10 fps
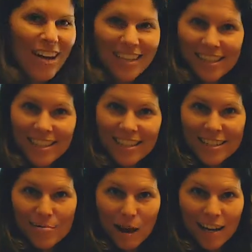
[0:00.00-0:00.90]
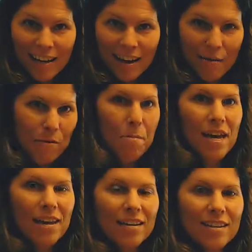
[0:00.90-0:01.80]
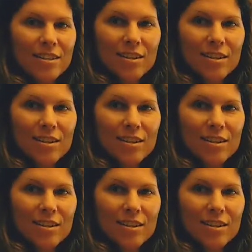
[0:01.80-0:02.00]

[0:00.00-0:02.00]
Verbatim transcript: Violet is my cameraman.